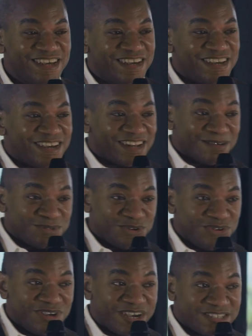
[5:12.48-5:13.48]
And I'm sure you
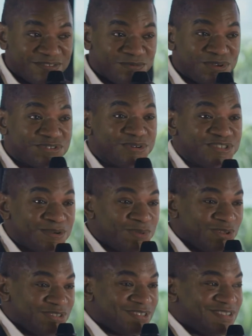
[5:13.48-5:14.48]
guys have researched some of
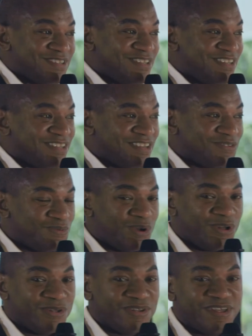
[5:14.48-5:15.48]
this as
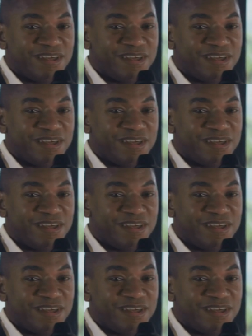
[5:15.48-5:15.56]
well.